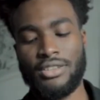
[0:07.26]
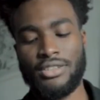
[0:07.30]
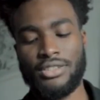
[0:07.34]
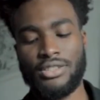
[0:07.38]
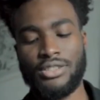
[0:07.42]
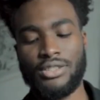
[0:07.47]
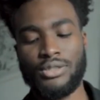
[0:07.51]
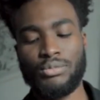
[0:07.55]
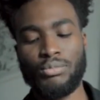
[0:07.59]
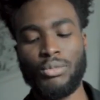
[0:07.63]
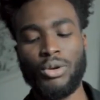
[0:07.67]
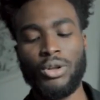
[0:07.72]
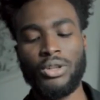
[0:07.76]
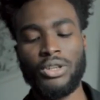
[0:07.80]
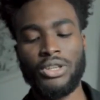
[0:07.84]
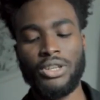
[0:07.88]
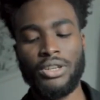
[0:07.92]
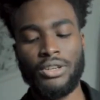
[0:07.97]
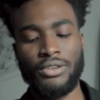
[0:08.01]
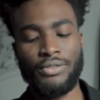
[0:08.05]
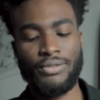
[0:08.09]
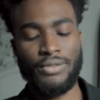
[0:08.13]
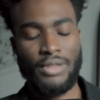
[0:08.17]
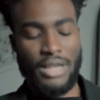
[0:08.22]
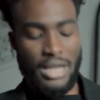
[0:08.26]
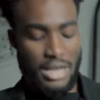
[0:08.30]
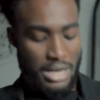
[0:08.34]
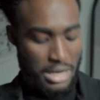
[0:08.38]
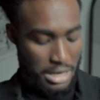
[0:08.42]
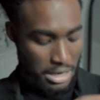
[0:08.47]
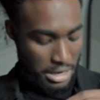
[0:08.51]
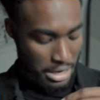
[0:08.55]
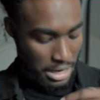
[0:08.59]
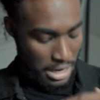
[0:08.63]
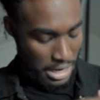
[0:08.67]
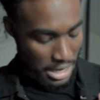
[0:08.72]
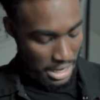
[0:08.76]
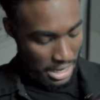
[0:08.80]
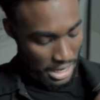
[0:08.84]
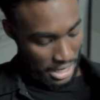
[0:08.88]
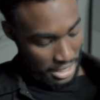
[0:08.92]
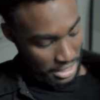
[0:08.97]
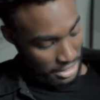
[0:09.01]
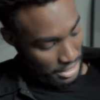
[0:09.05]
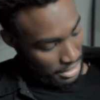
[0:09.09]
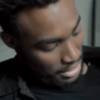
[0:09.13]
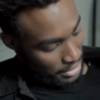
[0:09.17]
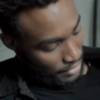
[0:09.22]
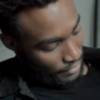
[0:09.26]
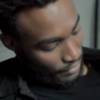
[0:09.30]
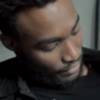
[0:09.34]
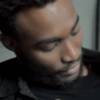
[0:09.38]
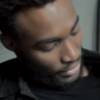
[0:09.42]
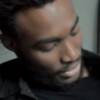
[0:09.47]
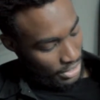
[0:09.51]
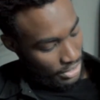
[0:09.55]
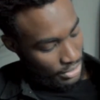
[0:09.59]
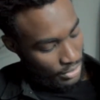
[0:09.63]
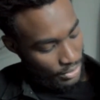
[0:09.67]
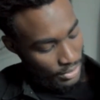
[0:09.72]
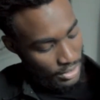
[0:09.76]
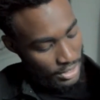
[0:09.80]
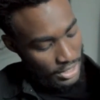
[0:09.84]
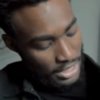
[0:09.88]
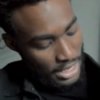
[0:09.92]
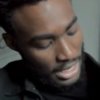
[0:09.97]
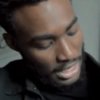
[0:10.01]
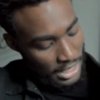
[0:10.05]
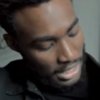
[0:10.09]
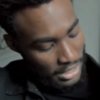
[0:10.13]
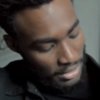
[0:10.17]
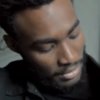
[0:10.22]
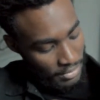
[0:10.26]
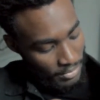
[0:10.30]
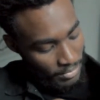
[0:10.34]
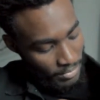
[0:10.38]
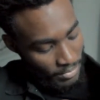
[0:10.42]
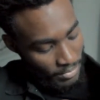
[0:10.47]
It's small enough that I guess it can fit into the jacket.